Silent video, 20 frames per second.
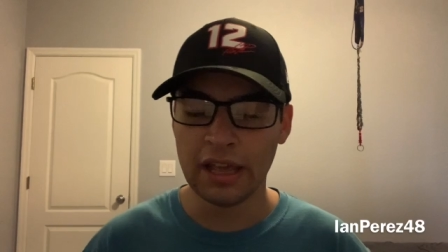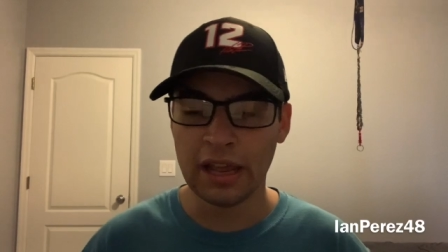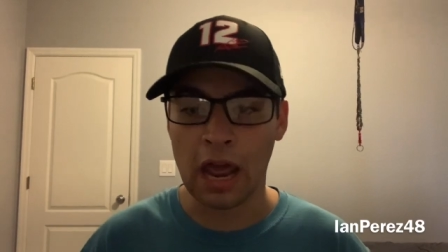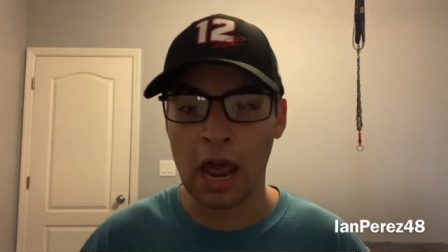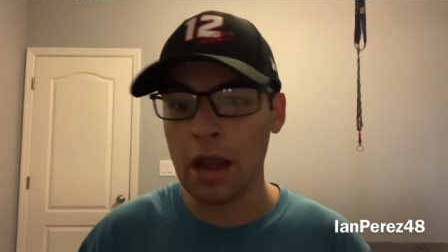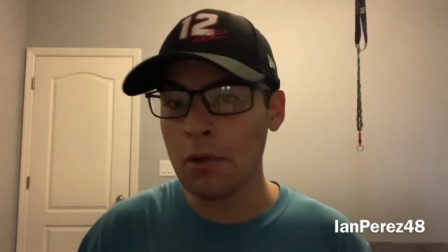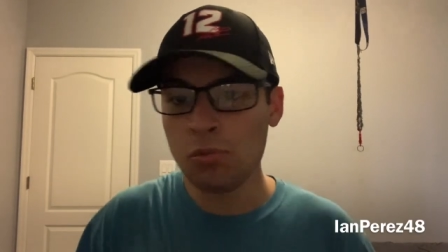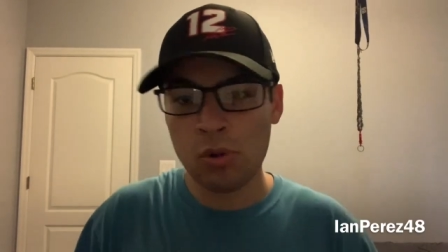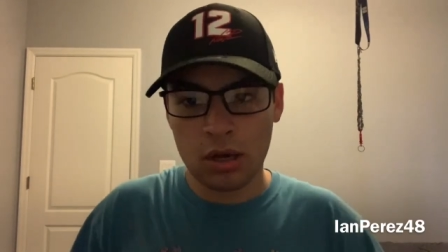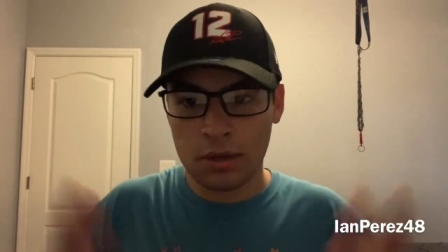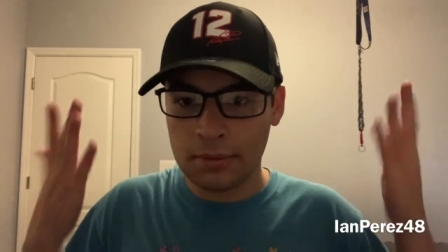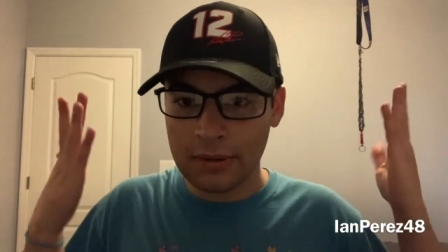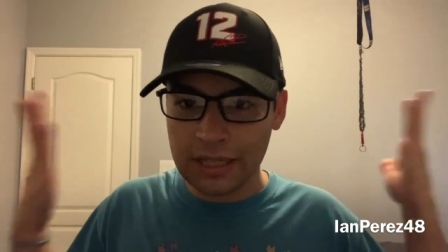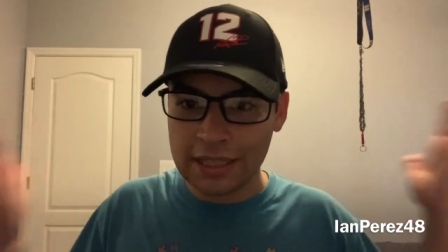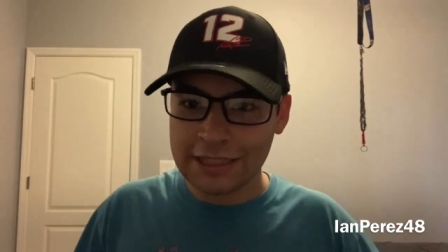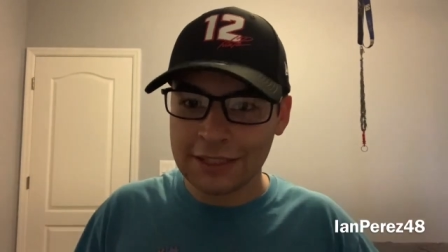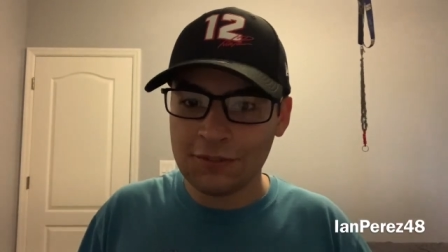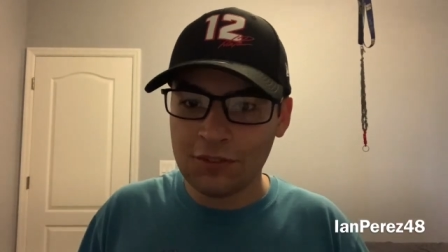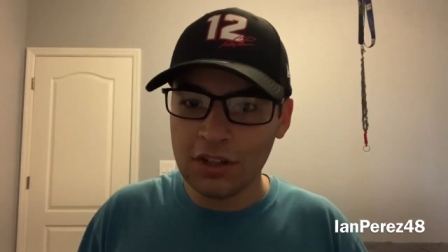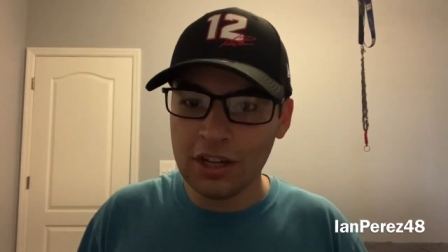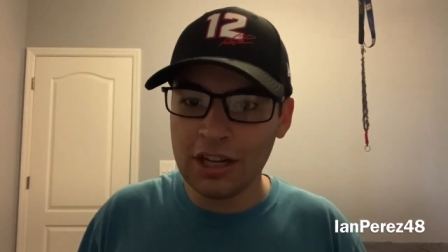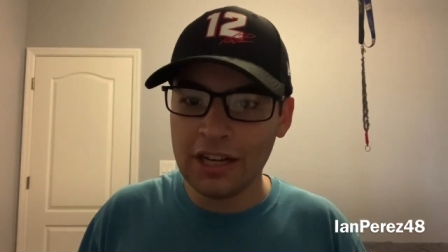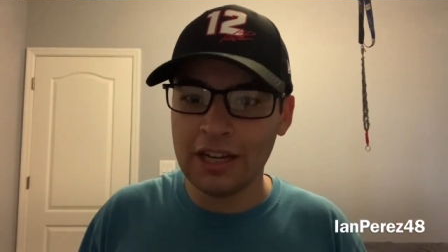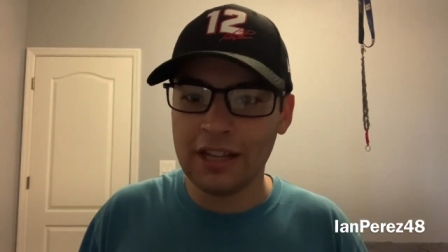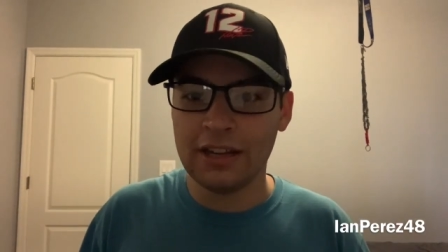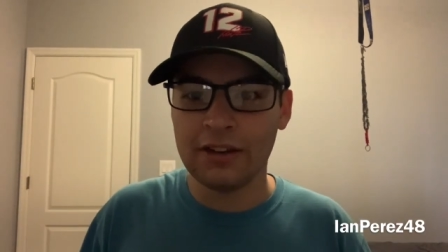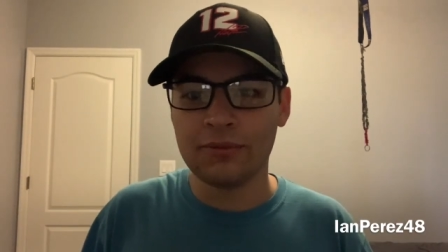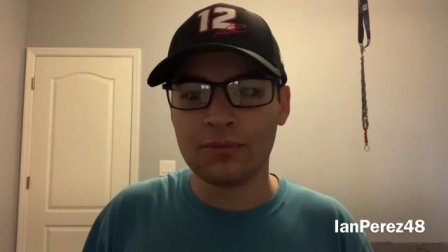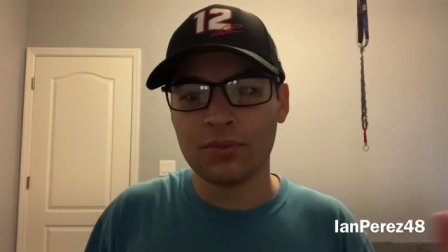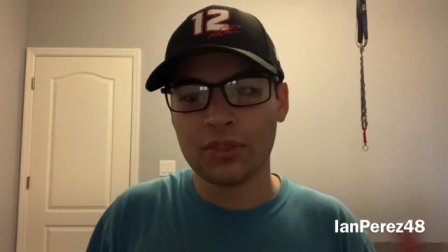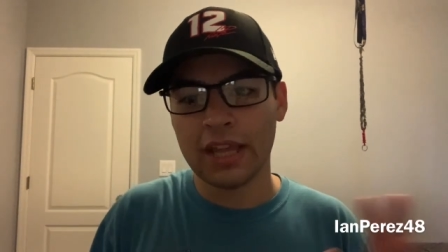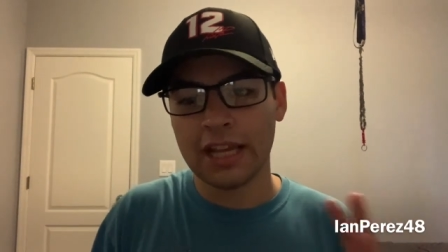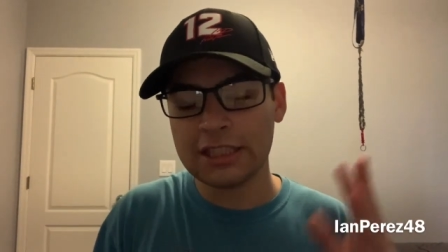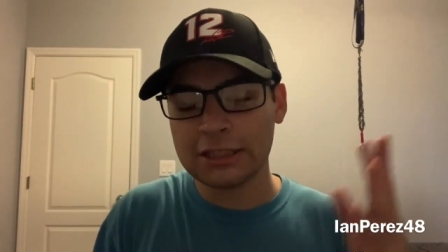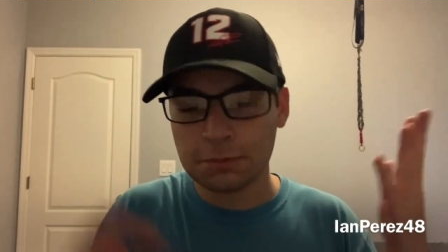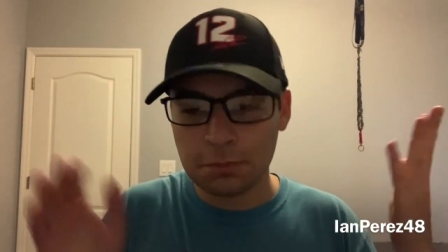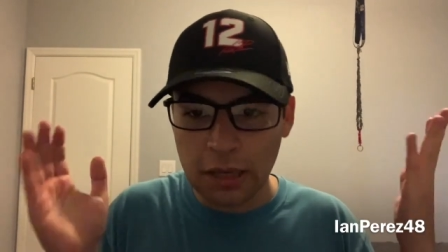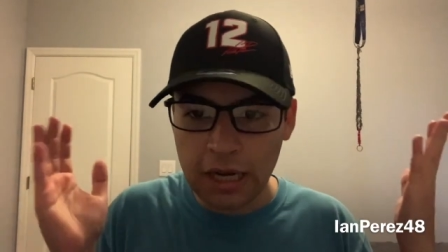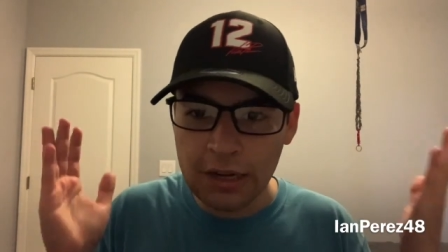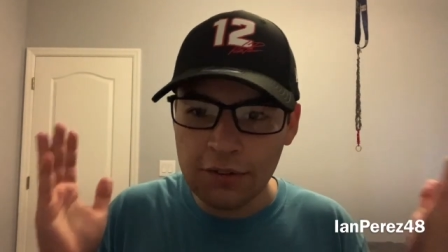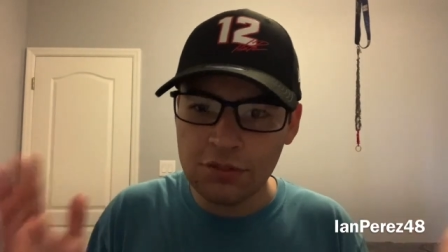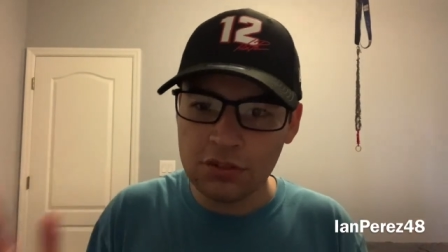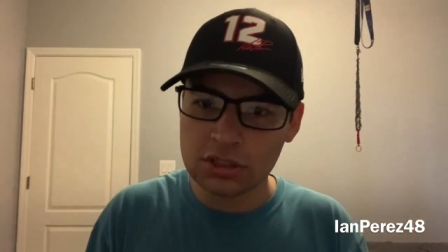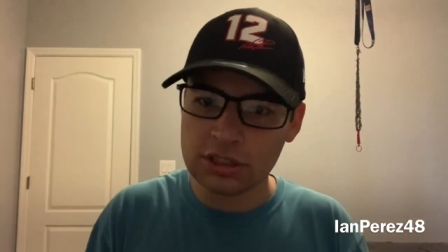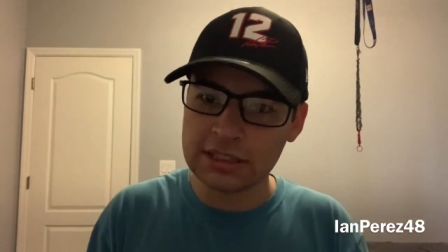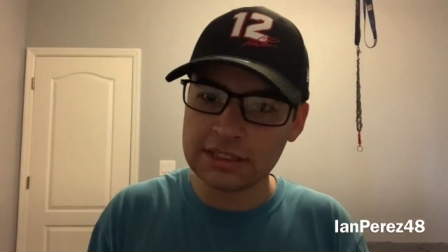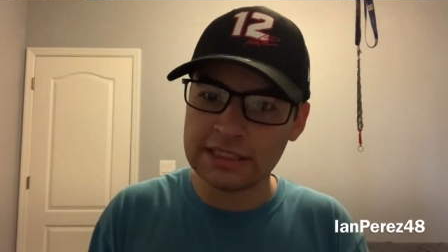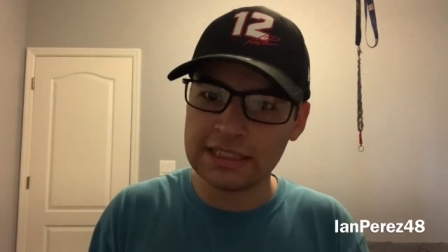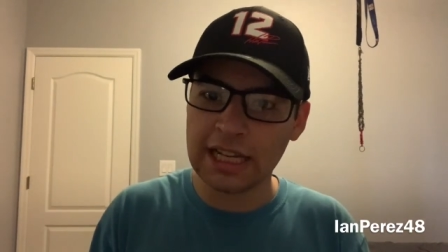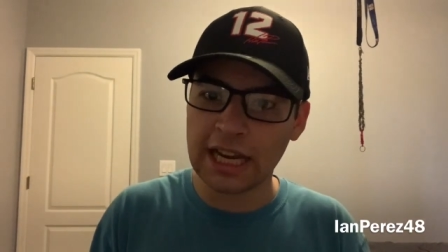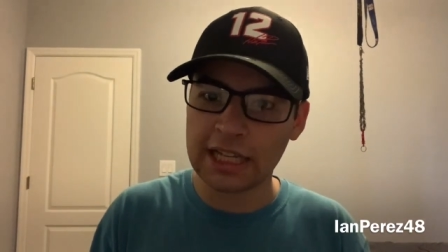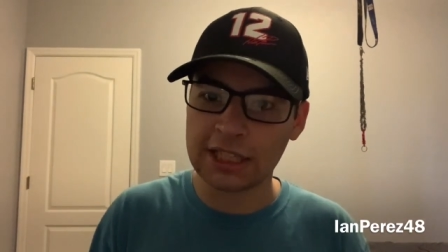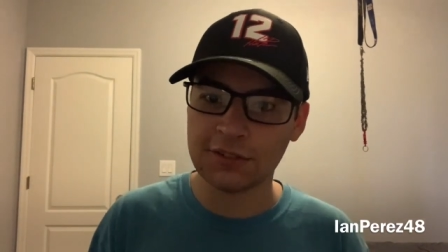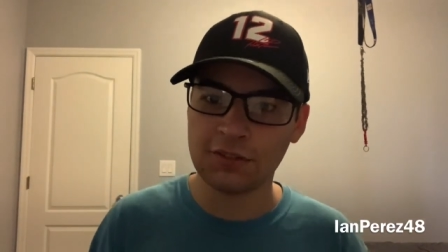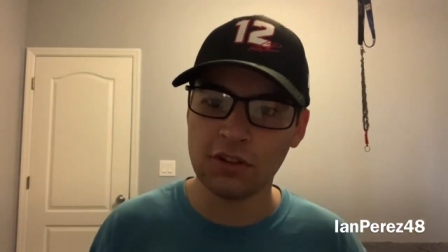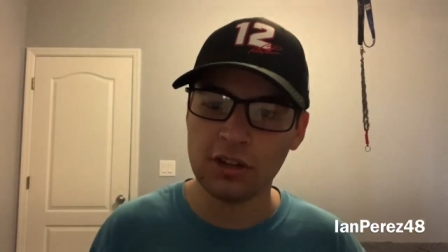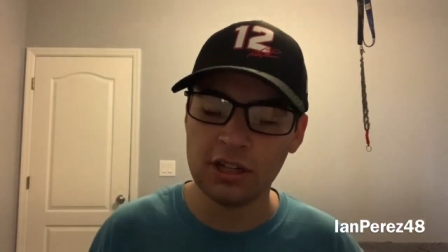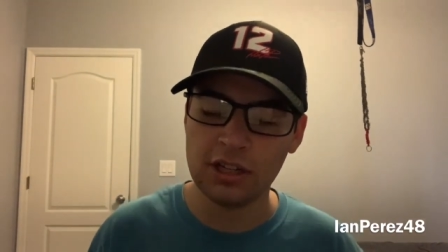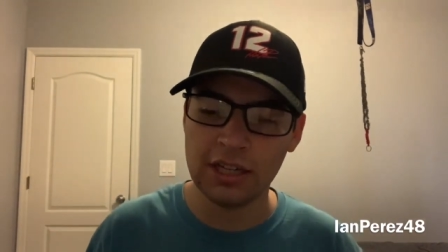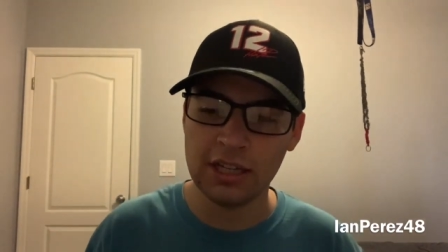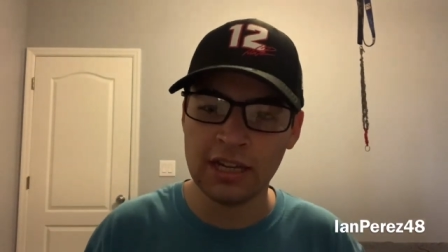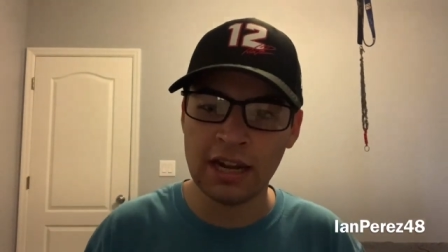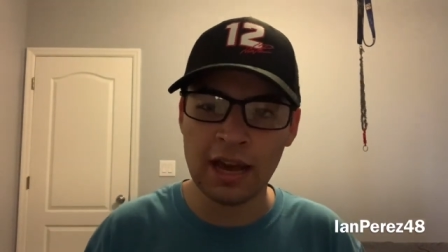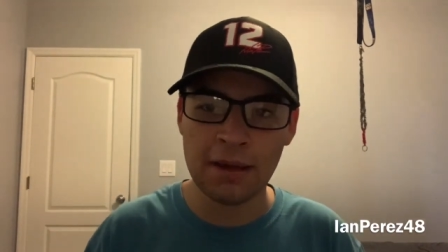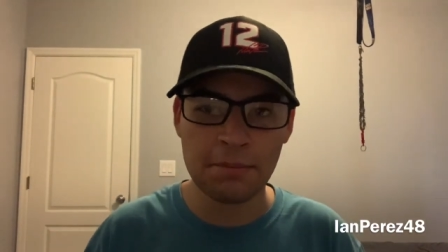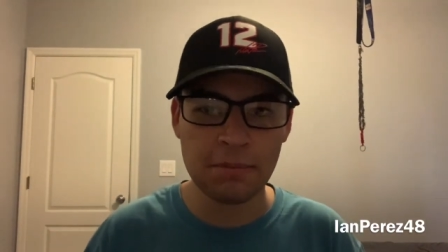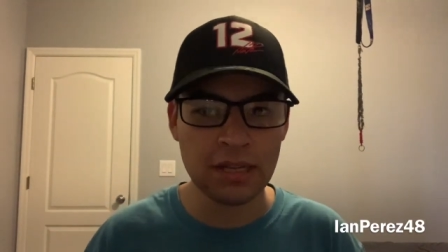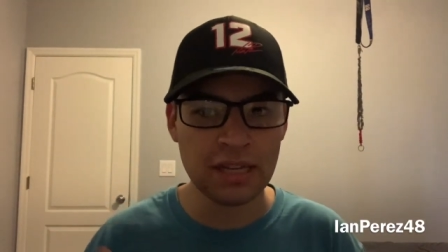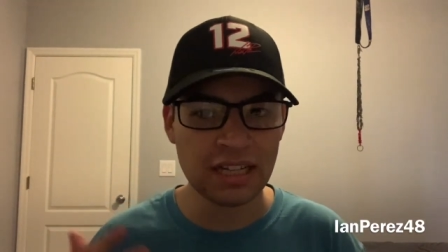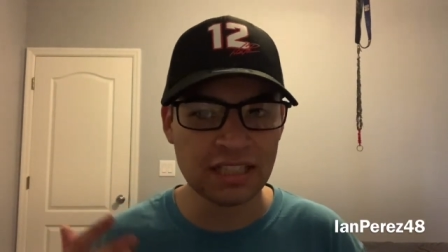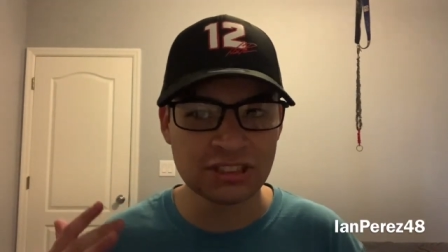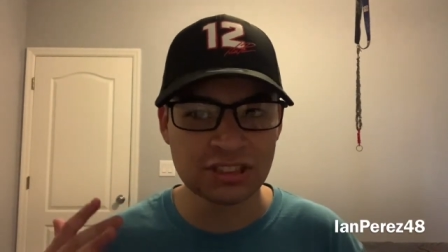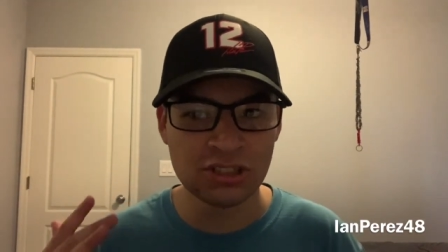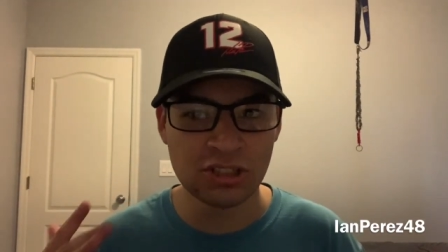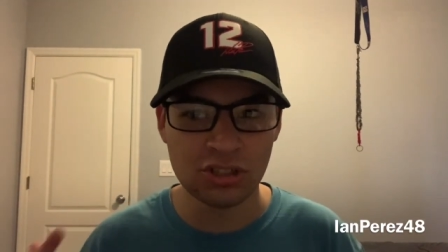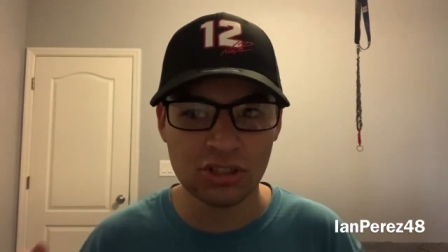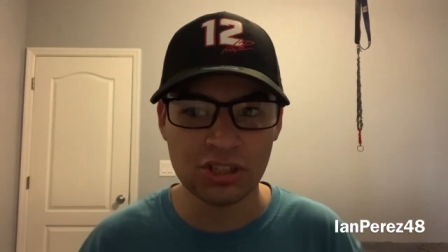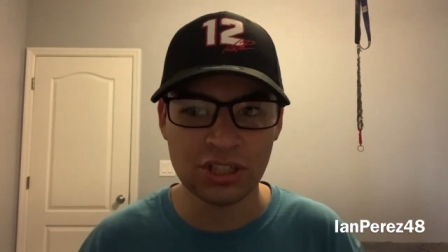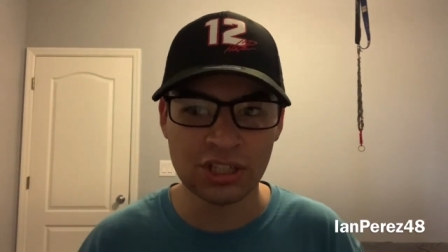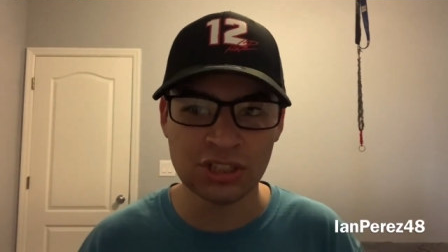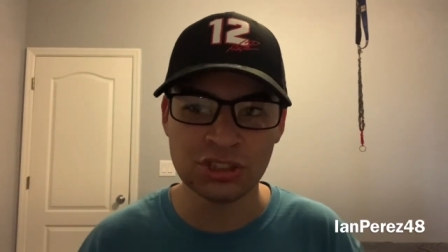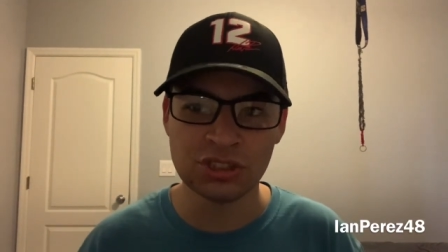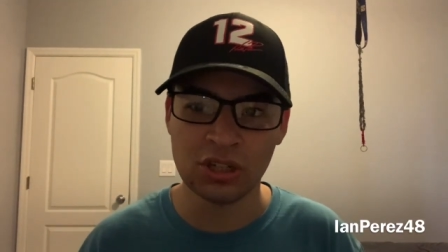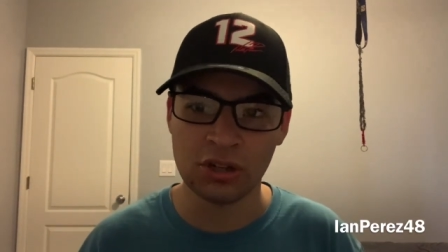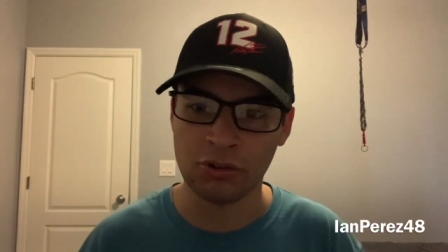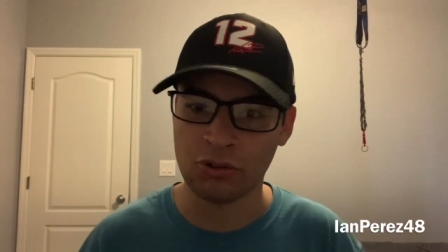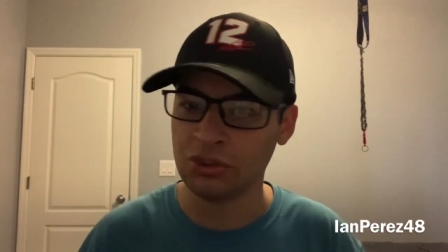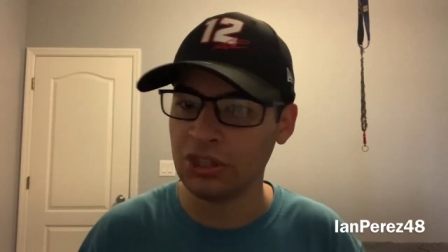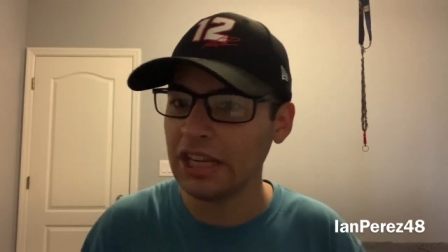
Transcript: And what about Xfinity? It's painful to see Xfinity not being on dirt in general.